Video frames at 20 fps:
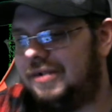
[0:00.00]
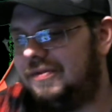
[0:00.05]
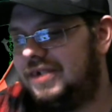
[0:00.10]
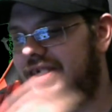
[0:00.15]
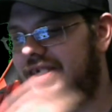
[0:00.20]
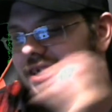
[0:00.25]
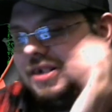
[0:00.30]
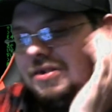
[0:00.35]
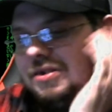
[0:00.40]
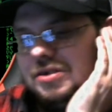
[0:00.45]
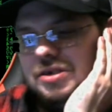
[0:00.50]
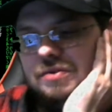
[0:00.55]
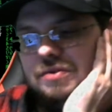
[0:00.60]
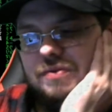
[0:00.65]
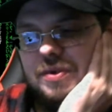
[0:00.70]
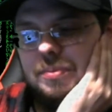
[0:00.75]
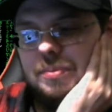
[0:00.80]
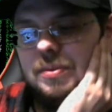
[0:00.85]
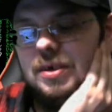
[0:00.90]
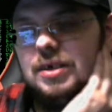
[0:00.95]
videos of
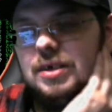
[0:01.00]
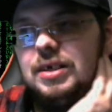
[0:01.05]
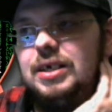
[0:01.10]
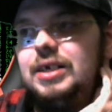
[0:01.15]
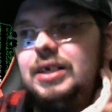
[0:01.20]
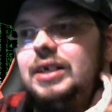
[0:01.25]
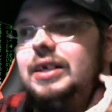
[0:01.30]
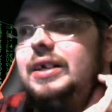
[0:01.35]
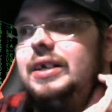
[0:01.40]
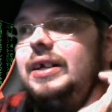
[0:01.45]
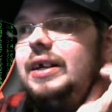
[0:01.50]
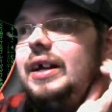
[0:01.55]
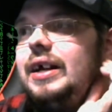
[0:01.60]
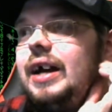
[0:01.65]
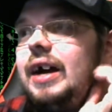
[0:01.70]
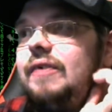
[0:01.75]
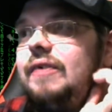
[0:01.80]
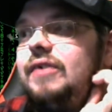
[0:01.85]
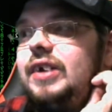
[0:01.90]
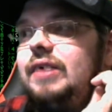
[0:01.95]
them.
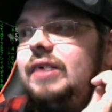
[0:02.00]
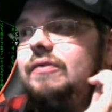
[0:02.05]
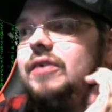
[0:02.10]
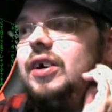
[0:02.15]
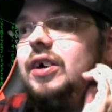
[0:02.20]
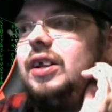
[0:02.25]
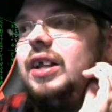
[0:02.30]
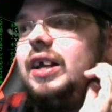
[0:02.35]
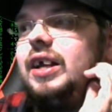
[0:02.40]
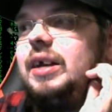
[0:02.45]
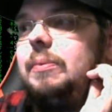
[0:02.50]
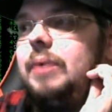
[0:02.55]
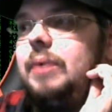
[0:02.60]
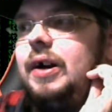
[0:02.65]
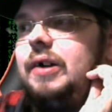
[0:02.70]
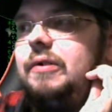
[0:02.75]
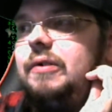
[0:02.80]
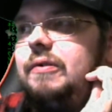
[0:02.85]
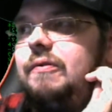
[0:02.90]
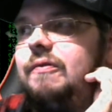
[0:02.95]
I think I've got like
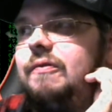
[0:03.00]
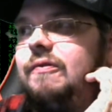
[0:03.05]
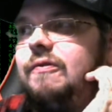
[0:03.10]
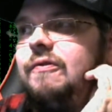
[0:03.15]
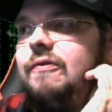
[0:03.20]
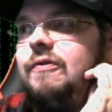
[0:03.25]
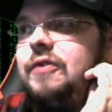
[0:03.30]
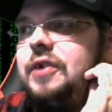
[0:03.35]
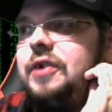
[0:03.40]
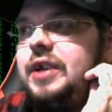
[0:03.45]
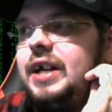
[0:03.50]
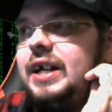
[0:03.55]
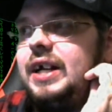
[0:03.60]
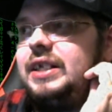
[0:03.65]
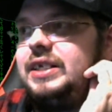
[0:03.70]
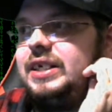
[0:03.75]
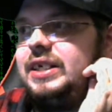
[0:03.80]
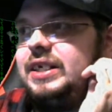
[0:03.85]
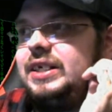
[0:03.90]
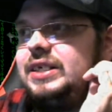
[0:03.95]
about 3
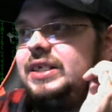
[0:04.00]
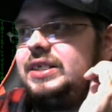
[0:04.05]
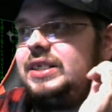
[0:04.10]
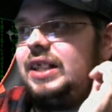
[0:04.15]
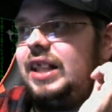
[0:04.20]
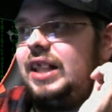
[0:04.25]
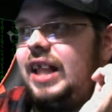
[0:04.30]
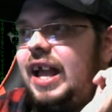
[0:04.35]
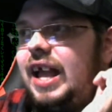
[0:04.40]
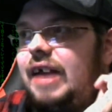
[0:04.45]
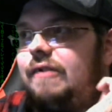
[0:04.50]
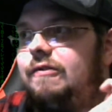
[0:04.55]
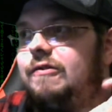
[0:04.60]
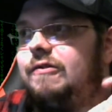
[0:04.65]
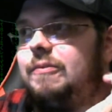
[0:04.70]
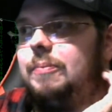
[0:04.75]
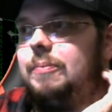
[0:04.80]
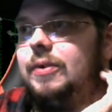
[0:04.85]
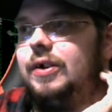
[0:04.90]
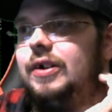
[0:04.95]
ideas left,
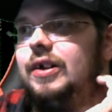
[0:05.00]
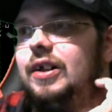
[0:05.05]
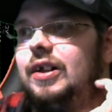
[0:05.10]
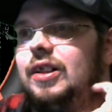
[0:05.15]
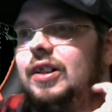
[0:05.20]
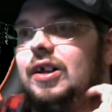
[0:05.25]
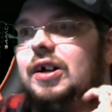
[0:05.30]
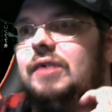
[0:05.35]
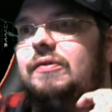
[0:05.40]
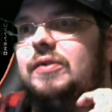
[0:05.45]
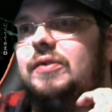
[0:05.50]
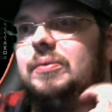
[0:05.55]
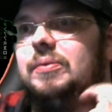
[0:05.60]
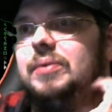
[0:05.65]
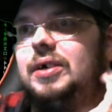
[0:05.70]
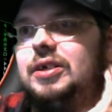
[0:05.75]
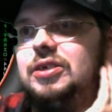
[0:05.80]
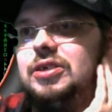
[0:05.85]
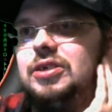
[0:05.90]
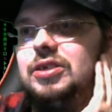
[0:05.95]
but a lot of them
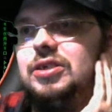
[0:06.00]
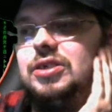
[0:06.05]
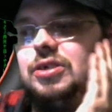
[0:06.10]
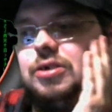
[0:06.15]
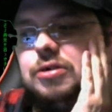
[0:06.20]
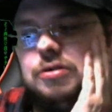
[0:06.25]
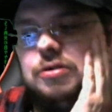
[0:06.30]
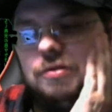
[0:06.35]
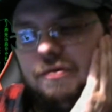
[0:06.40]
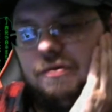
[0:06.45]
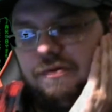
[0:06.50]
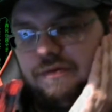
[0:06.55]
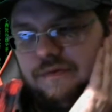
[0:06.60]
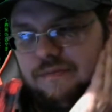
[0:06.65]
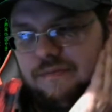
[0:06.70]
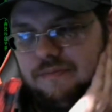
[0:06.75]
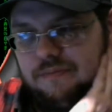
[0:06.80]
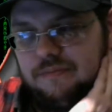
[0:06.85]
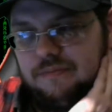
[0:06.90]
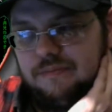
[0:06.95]
are just sort of
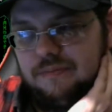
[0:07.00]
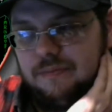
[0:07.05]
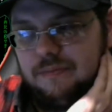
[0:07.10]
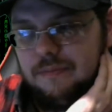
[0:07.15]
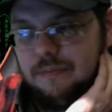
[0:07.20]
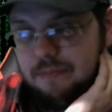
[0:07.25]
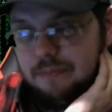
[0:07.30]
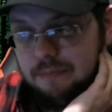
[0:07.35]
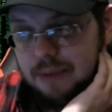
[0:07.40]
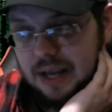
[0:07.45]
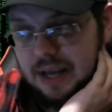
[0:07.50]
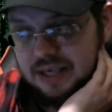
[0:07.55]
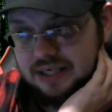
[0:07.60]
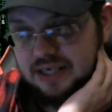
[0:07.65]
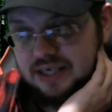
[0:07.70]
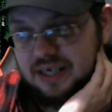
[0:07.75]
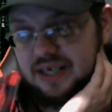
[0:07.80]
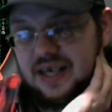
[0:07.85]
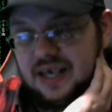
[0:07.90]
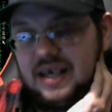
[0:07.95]

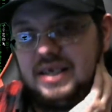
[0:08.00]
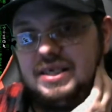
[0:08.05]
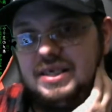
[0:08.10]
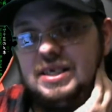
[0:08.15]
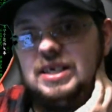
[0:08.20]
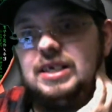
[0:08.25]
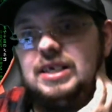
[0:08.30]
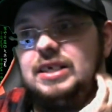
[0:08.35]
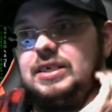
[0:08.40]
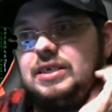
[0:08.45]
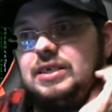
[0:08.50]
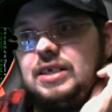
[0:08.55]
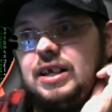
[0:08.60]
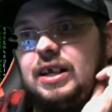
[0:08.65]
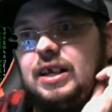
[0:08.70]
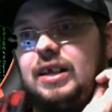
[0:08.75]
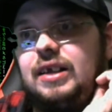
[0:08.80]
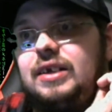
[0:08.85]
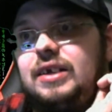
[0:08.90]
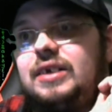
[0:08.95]
basic ideas,
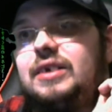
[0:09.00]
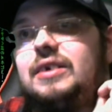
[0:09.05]
like